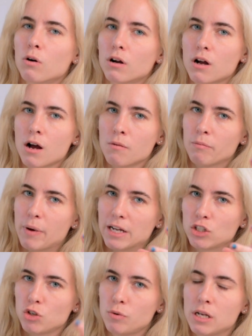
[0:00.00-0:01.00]
by
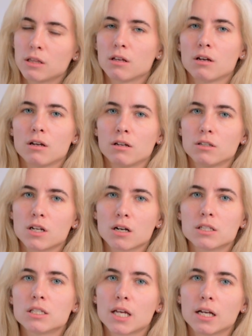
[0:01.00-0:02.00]
doing the
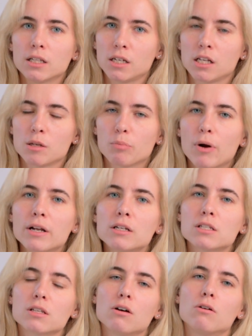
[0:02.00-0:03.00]
doxycycline and the
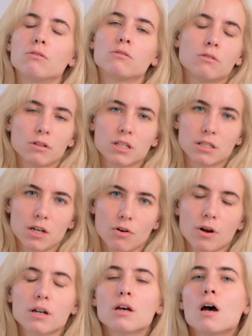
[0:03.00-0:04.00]
prednisone, the
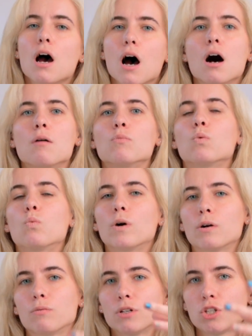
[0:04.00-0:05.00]
steroid,
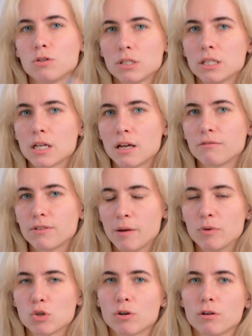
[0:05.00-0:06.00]
we're reducing that
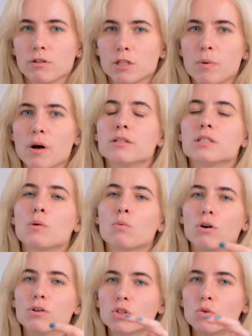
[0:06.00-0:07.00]
inflammatory response, and we're
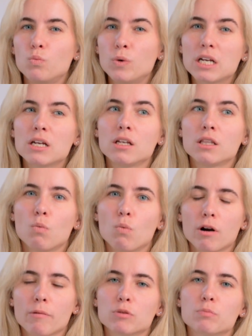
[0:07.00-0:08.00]
also weakening the
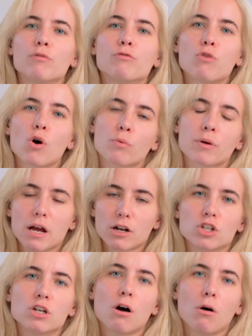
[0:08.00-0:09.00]
worms before we
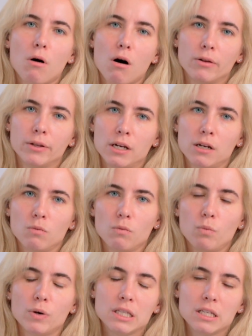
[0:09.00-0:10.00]
actually go all in
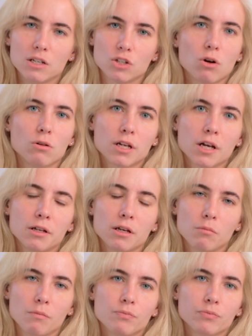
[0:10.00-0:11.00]
with the adult killing